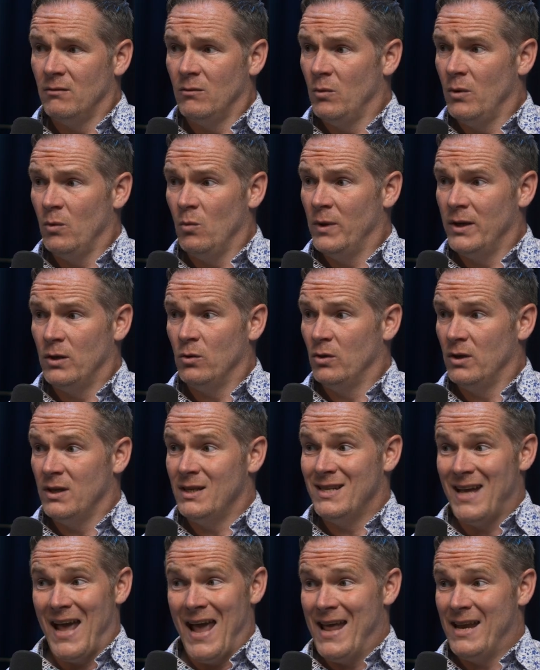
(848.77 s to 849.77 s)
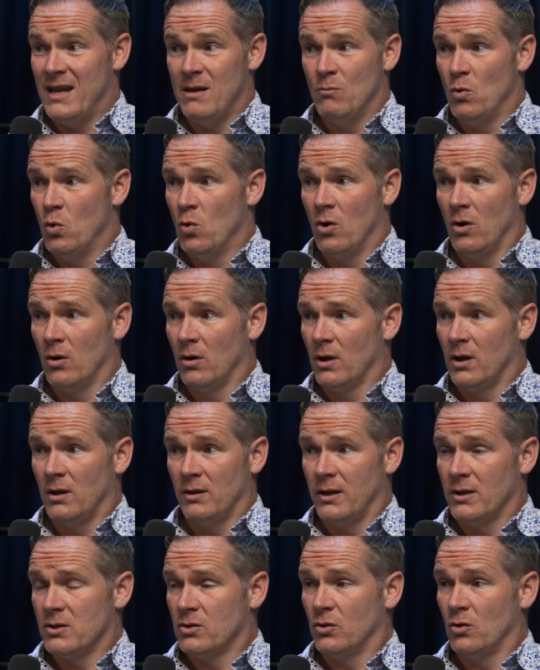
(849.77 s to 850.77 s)
we don't need any more
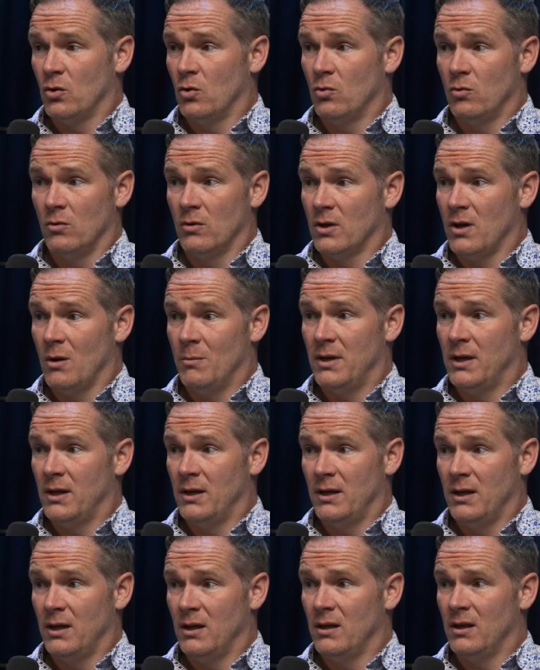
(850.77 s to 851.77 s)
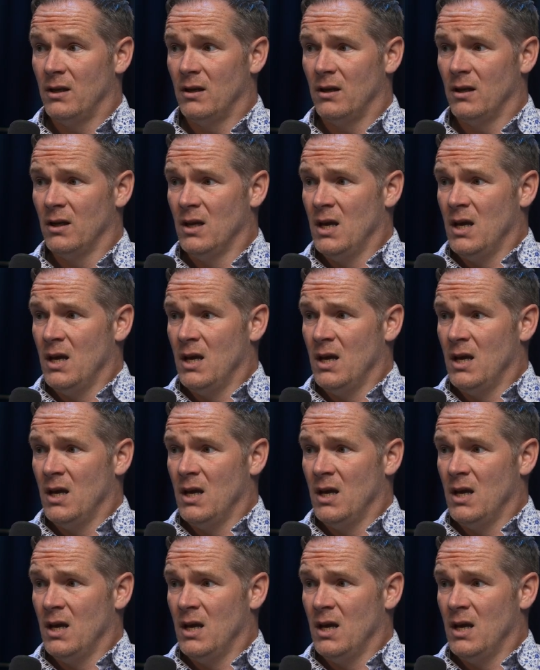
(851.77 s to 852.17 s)
cholesterol coming in here,